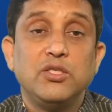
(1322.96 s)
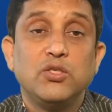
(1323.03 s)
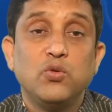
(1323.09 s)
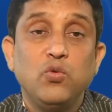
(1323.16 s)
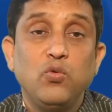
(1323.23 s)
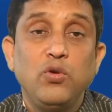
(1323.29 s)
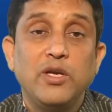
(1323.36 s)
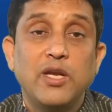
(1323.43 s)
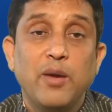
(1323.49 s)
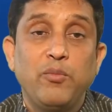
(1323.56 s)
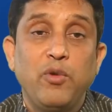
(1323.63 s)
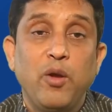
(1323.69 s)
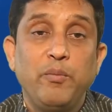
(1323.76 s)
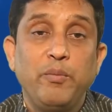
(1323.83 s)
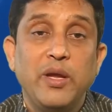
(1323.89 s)
school
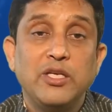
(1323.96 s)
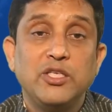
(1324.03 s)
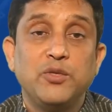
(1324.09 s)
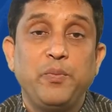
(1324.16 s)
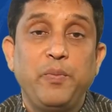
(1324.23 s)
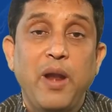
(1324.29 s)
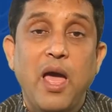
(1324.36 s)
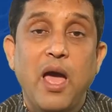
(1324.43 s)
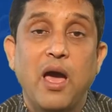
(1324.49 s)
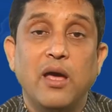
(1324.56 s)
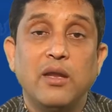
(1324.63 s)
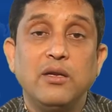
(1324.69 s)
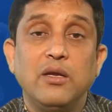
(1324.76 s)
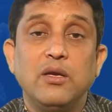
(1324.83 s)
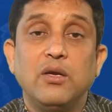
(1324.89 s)
development
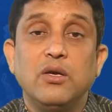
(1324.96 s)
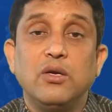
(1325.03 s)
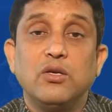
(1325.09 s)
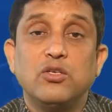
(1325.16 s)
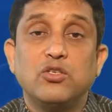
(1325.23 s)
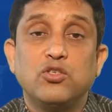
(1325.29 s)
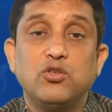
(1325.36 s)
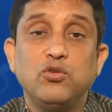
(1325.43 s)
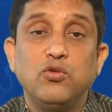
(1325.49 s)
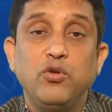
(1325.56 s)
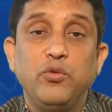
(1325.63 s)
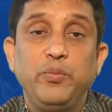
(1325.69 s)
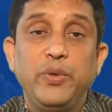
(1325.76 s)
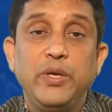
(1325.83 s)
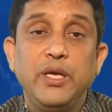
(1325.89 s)
plan
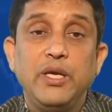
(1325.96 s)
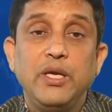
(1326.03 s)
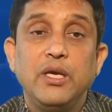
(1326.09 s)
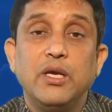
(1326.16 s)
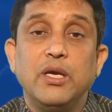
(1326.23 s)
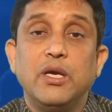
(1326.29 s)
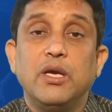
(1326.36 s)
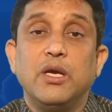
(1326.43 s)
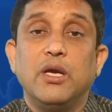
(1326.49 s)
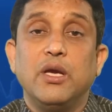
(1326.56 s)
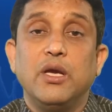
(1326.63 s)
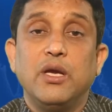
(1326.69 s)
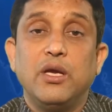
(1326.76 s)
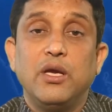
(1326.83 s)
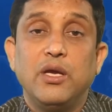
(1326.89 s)
should be
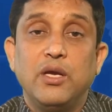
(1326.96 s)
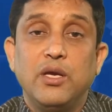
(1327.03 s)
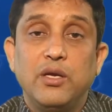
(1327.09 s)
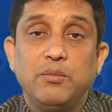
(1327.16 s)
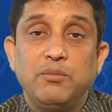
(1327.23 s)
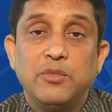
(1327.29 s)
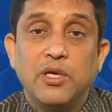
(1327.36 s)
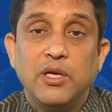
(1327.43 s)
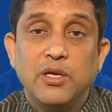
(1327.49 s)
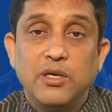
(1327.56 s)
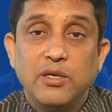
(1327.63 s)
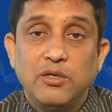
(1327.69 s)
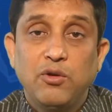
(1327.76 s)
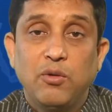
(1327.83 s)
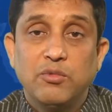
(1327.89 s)

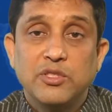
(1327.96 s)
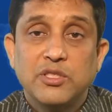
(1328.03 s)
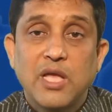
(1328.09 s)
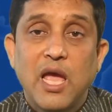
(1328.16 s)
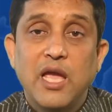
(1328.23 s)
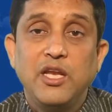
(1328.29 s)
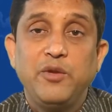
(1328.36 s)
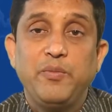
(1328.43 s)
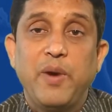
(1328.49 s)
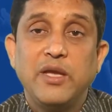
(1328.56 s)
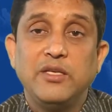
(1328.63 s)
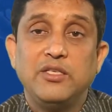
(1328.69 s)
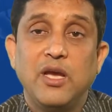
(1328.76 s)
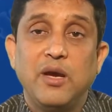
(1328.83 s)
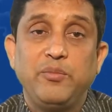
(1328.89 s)
signed by
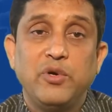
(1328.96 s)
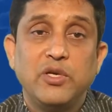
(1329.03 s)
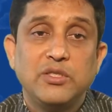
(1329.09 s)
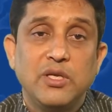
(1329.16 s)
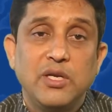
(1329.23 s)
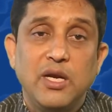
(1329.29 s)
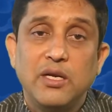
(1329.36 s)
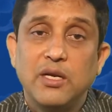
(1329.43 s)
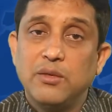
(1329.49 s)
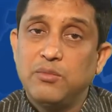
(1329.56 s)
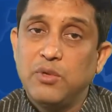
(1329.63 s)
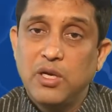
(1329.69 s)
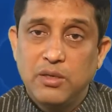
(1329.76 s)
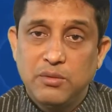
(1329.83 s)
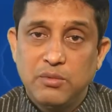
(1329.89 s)
chairperson,
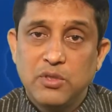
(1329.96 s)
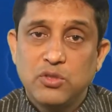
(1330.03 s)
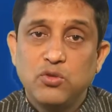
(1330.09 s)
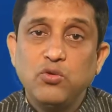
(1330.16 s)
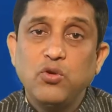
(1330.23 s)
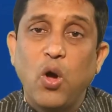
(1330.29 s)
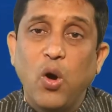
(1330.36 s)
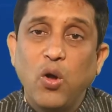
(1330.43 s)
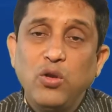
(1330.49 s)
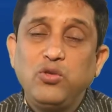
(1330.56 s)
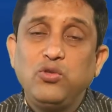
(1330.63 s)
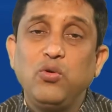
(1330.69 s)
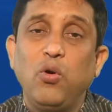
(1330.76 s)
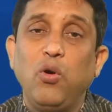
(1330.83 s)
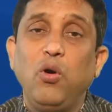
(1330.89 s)
and should
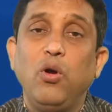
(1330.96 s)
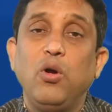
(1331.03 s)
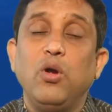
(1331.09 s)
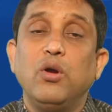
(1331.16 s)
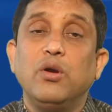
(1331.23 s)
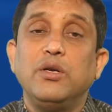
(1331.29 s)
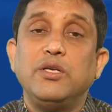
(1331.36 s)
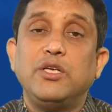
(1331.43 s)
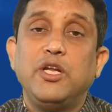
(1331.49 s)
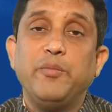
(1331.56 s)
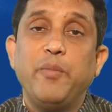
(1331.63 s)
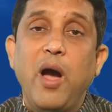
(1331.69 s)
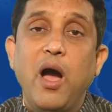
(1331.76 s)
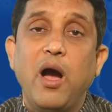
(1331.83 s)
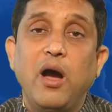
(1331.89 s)
also
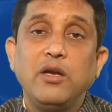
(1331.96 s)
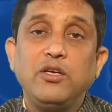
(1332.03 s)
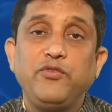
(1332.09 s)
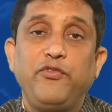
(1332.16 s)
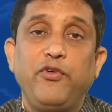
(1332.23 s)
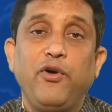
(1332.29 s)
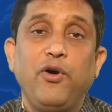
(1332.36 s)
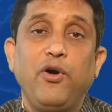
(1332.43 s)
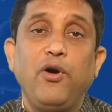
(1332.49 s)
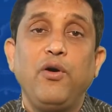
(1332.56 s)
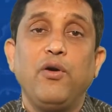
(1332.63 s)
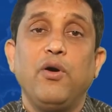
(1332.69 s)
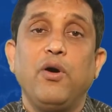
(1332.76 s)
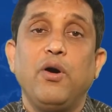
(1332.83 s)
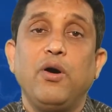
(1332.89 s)
demand
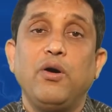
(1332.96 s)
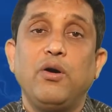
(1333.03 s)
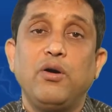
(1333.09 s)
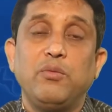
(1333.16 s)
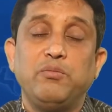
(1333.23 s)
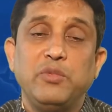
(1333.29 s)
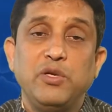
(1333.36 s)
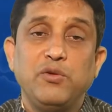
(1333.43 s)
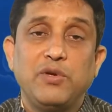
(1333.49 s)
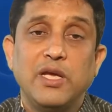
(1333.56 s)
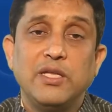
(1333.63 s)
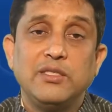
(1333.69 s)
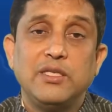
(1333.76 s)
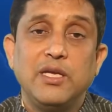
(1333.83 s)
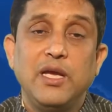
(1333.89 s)
for you
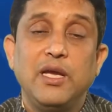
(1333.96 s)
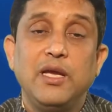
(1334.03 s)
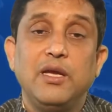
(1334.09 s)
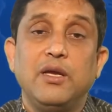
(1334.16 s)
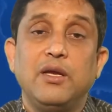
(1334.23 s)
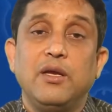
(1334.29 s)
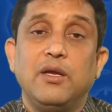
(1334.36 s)
can say